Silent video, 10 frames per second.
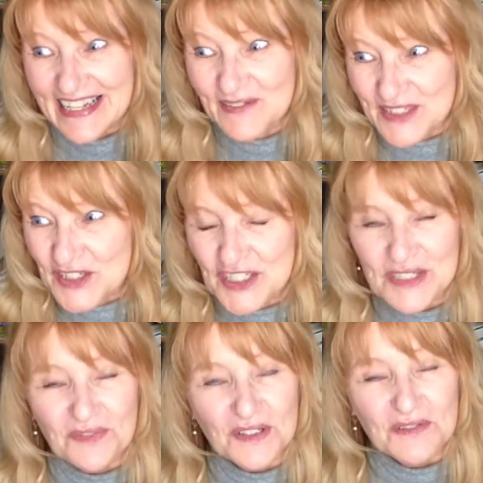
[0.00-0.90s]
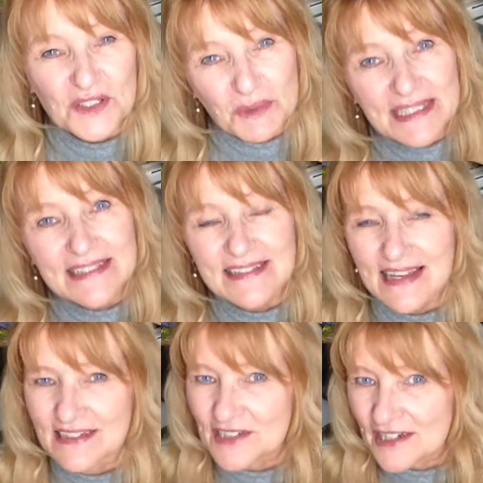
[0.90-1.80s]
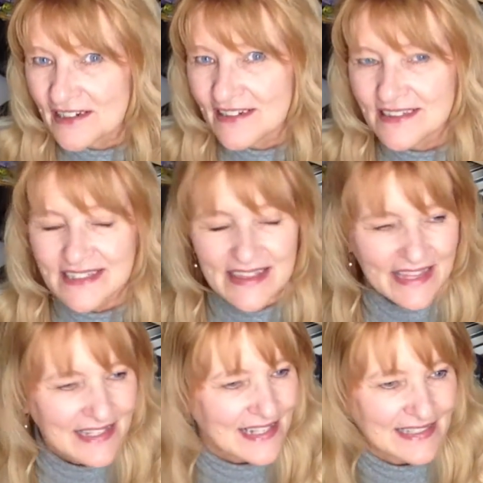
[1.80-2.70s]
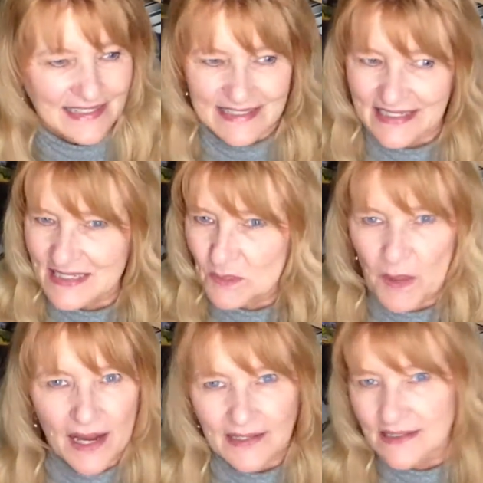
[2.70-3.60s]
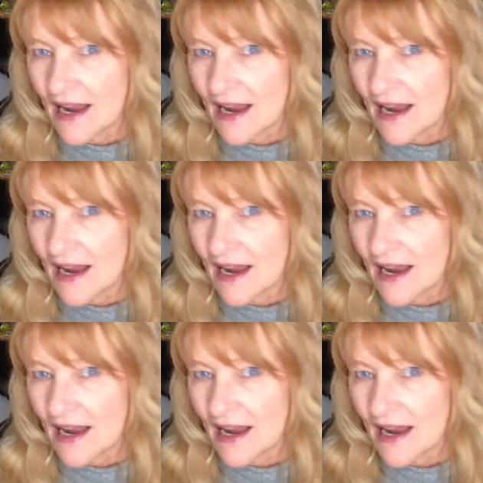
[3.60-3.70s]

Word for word: It was just full of twists and turns, things I didn't expect.